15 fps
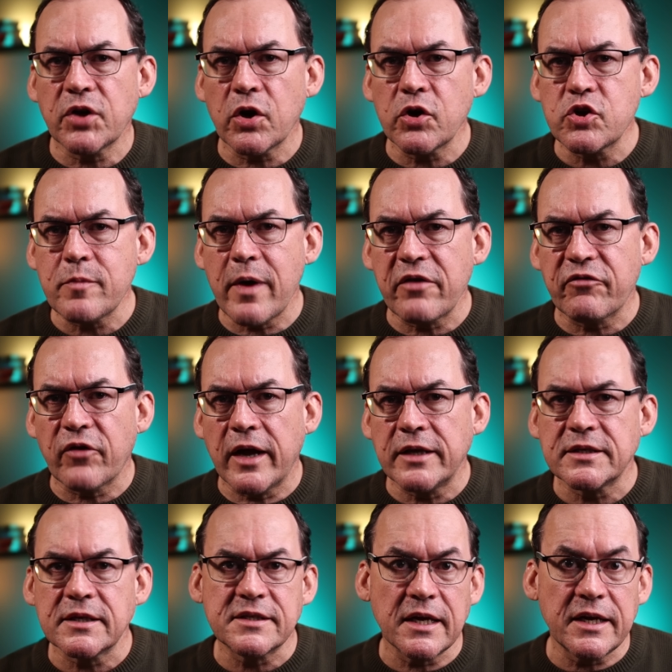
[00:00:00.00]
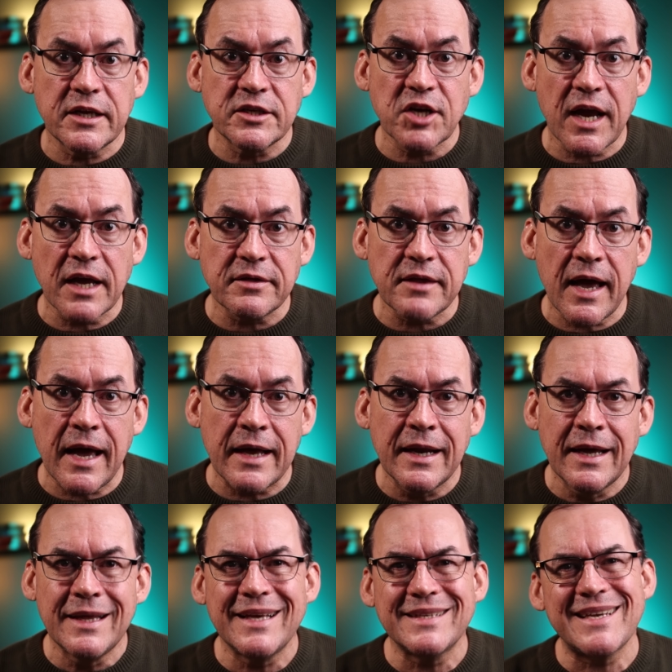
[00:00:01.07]
turn to my friends and say, "Did you get that?"
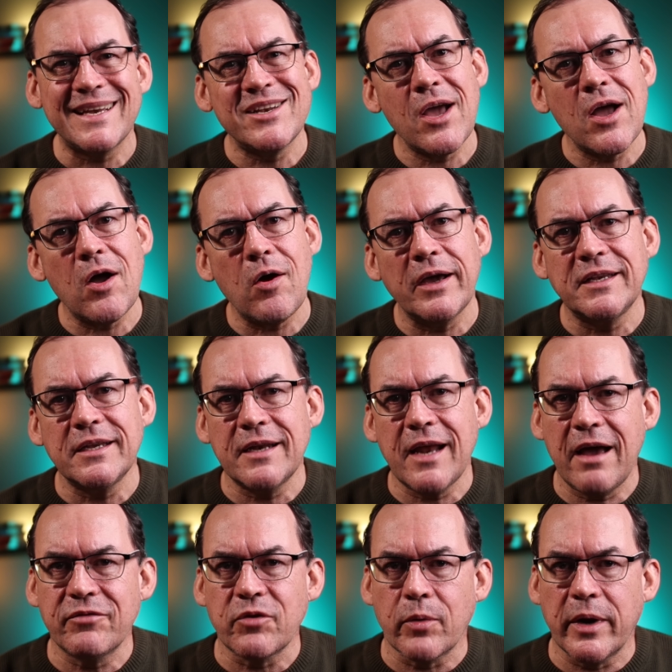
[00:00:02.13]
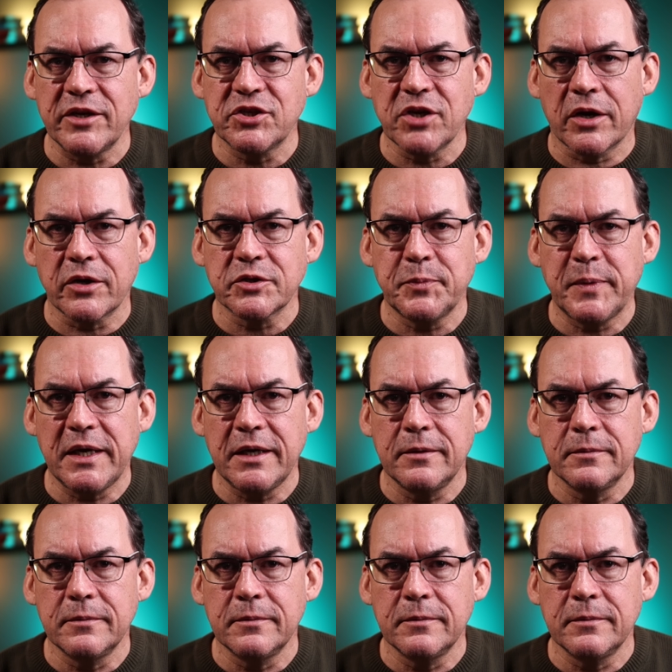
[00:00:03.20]
They say, "No, I didn't have the right shutter speed."